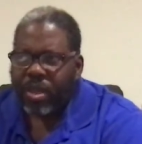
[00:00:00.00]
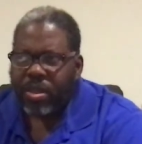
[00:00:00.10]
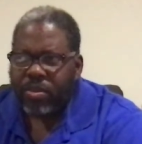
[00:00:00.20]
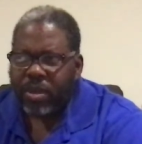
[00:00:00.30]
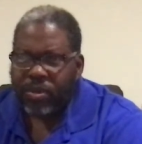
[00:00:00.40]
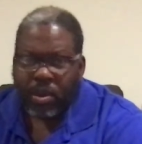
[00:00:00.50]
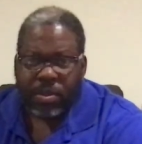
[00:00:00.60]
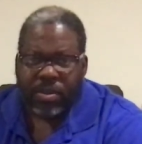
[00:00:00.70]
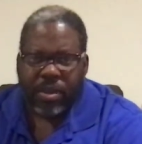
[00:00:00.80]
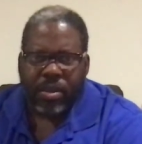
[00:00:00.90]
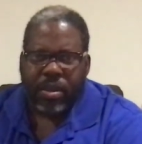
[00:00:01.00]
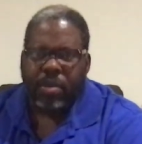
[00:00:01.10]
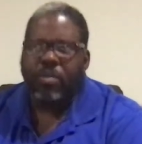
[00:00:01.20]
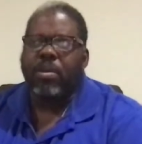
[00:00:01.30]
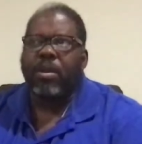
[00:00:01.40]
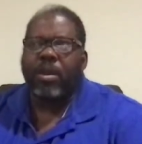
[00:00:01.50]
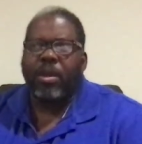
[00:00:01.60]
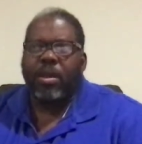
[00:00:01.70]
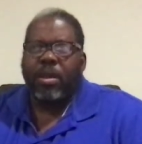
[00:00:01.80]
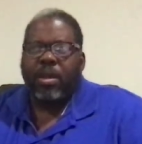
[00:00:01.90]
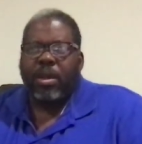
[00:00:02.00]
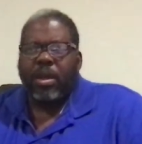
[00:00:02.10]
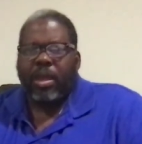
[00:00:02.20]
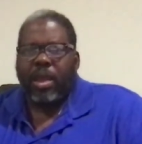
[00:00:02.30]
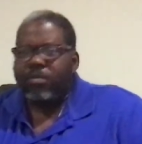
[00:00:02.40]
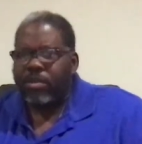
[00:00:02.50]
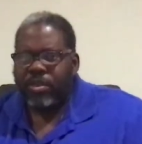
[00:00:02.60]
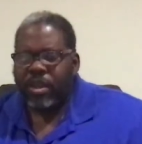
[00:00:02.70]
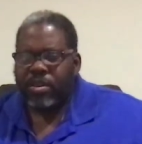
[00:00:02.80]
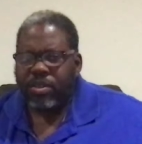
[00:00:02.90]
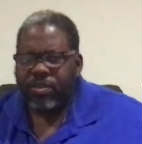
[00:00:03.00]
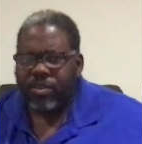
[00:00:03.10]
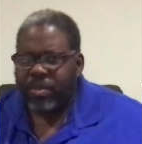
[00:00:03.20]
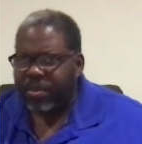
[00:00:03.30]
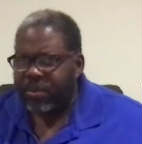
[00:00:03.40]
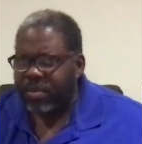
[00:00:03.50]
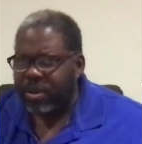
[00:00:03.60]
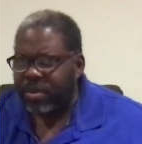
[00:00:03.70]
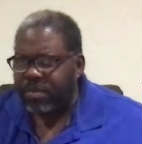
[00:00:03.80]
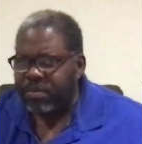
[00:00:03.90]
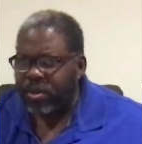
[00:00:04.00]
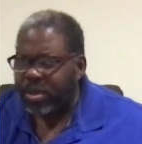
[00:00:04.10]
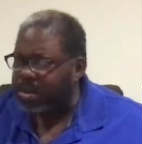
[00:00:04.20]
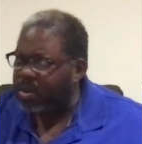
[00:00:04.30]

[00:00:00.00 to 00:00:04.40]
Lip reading: So I told him, I said, everyone's telling you these things about $30 a book.